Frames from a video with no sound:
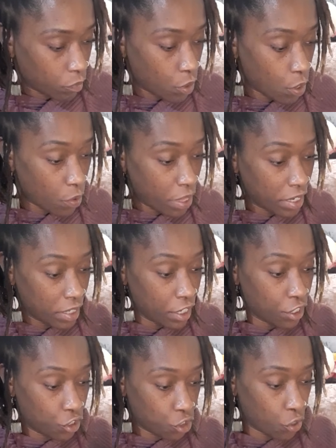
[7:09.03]
Though they
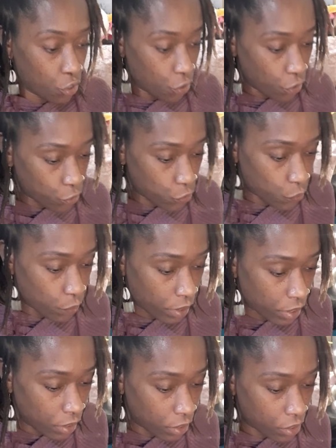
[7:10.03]
didn't show you their true
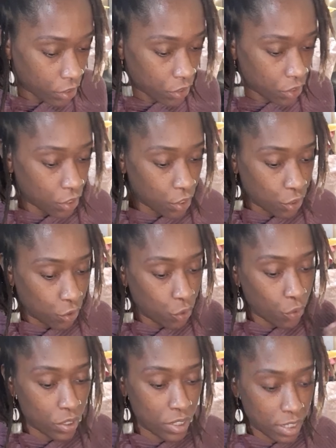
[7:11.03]
colors, you
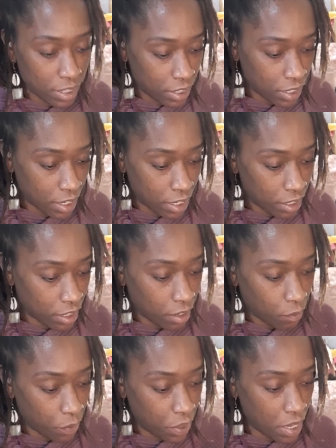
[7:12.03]
are sensing it
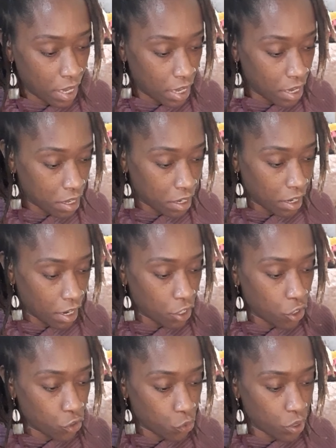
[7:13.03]
within and
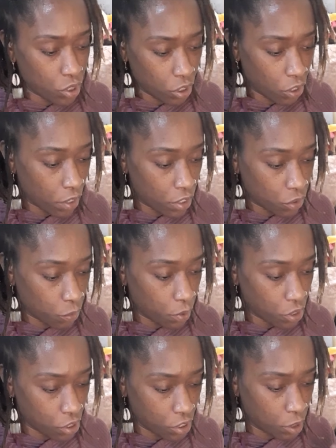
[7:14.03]
you're trusting your
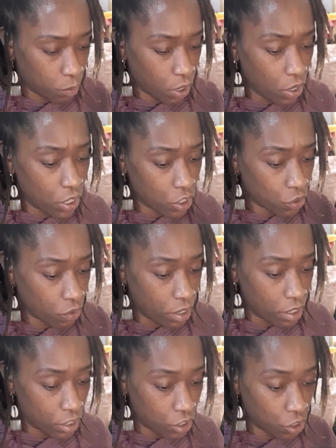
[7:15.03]
intuition. Spirit is trying
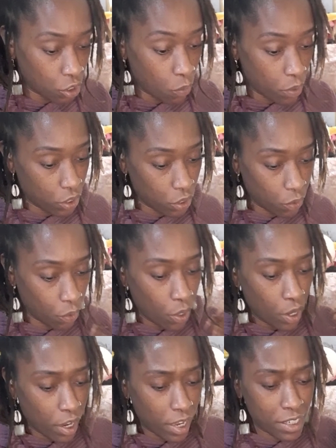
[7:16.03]
is showing you.
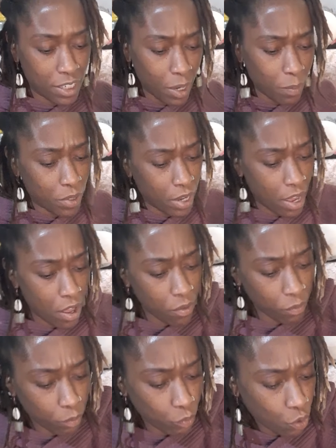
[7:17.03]
And deep
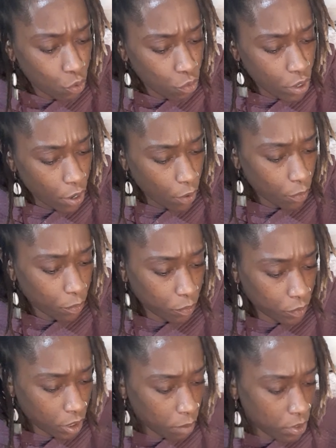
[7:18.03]
down, you know.
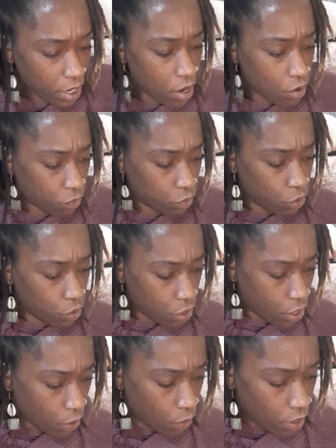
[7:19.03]
Deep down, you
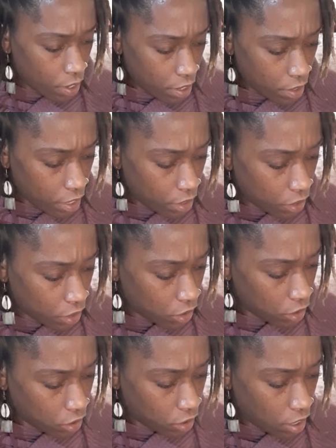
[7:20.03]
know that this
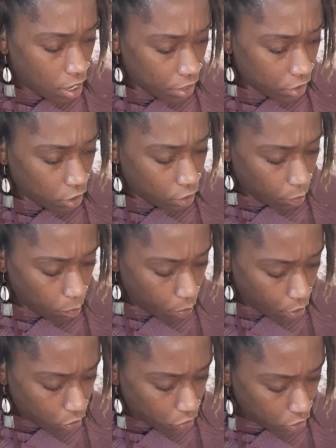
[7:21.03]
is a toxic
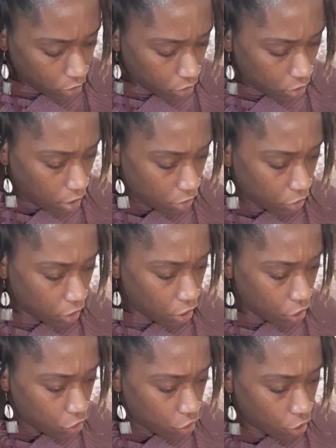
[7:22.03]
person, toxic
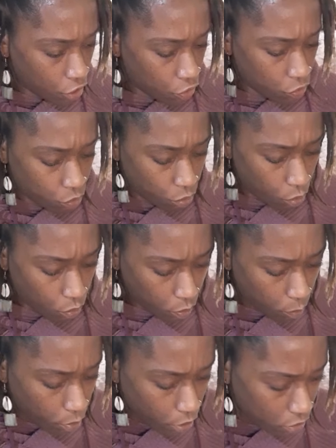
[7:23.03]
energy, a controlling
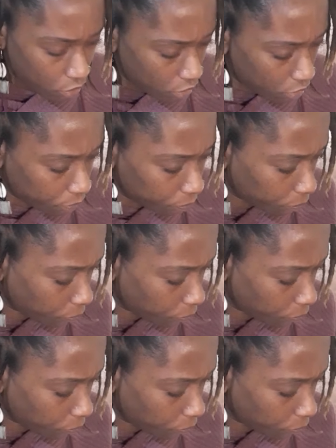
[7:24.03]
person.